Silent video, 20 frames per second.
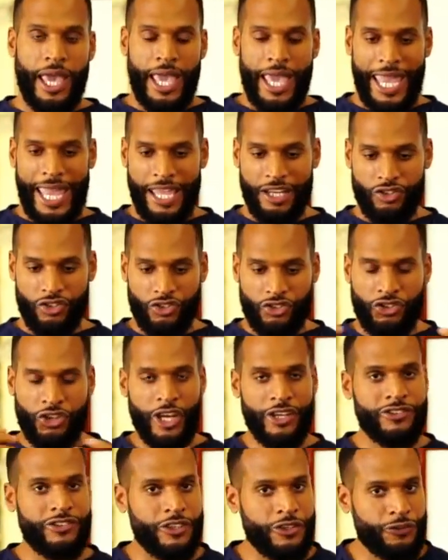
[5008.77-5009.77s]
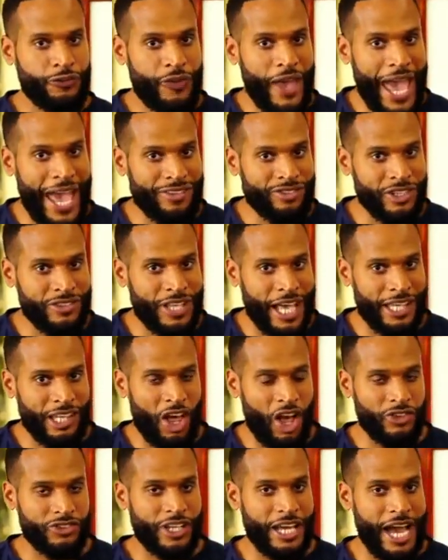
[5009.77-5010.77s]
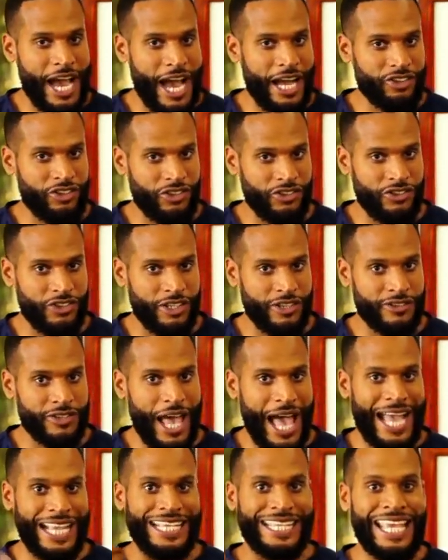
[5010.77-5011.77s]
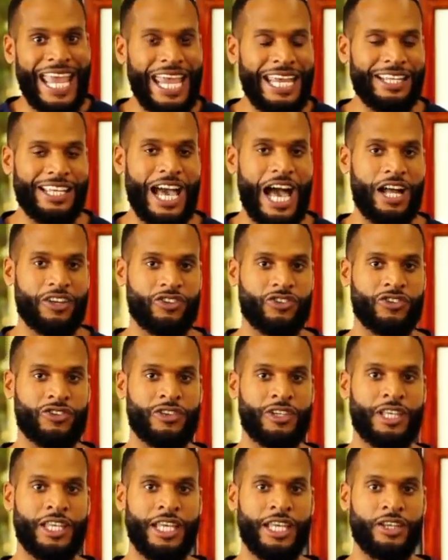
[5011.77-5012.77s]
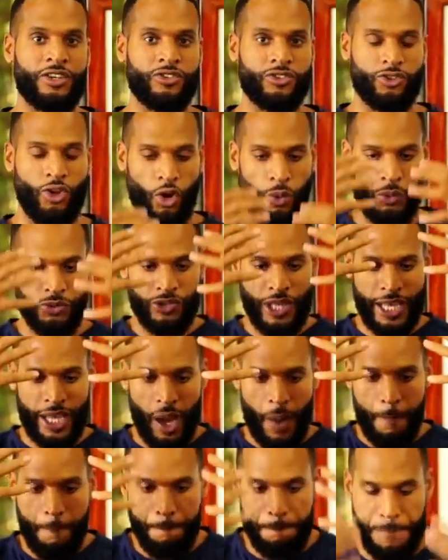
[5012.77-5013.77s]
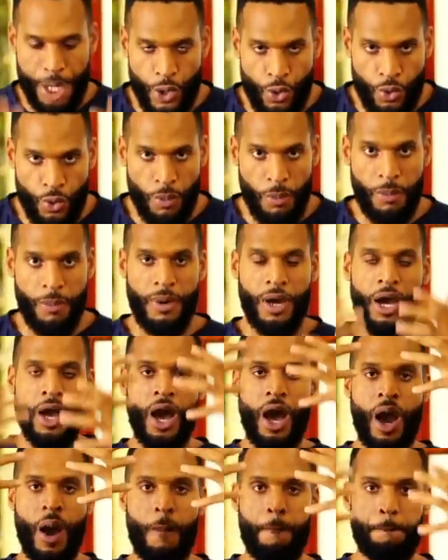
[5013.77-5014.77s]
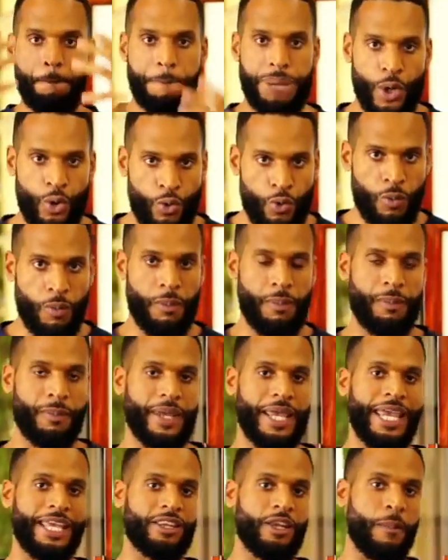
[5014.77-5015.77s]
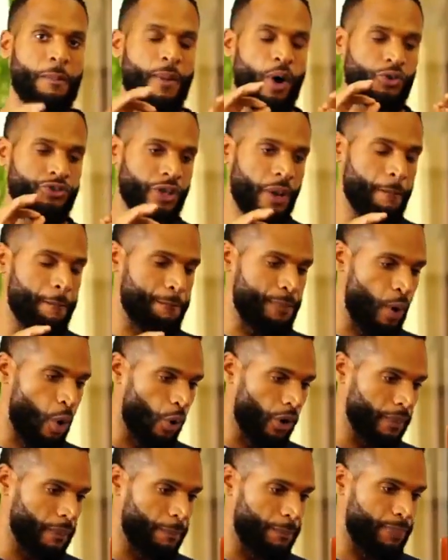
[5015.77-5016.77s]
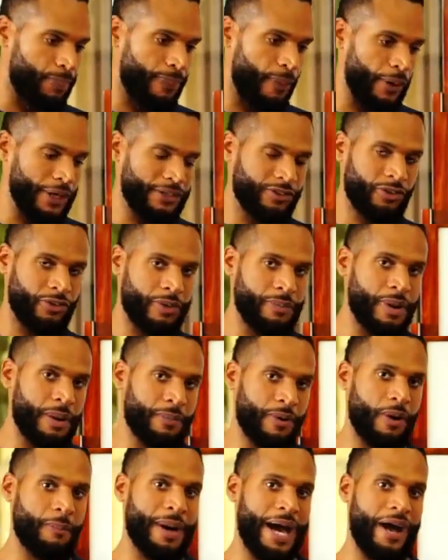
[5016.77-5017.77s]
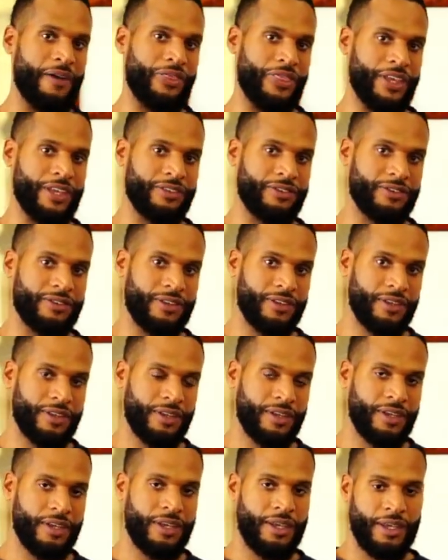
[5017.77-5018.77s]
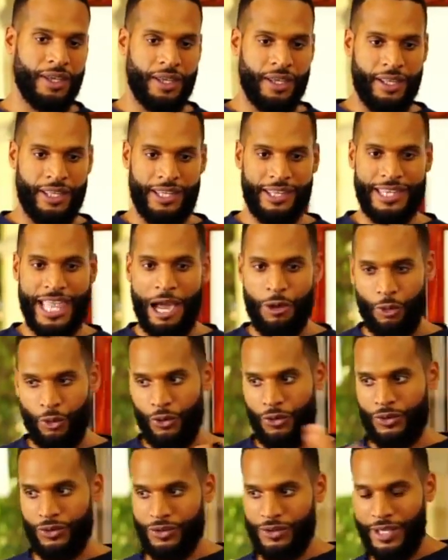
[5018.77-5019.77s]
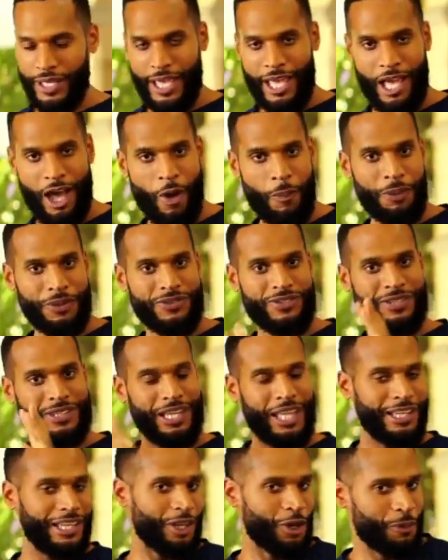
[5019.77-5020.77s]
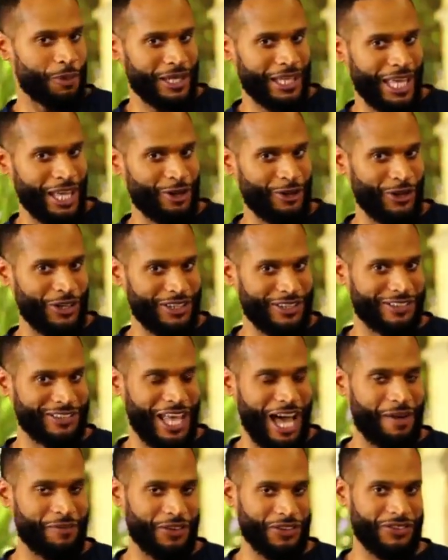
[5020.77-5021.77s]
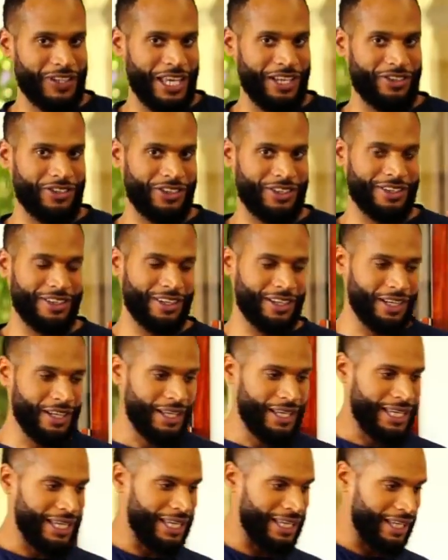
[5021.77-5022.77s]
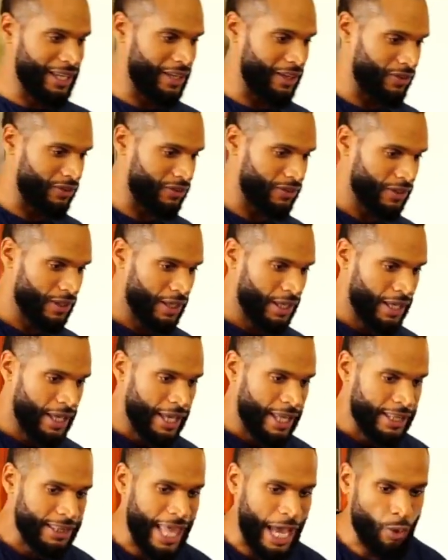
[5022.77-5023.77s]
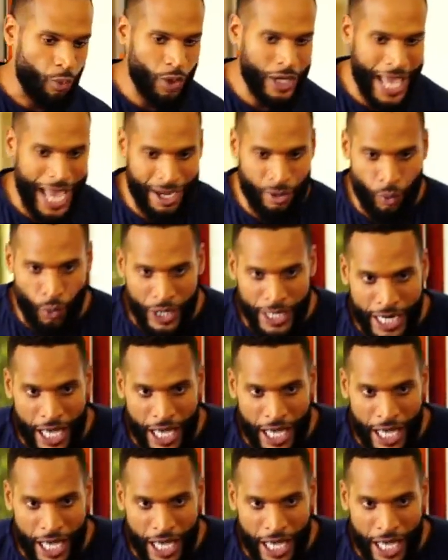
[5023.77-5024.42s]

And just as fast as I lost consciousness, I gained consciousness again. So it was like a boom, boom. And the most important point to remember about this that will help us a little bit later in this conversation is that when I went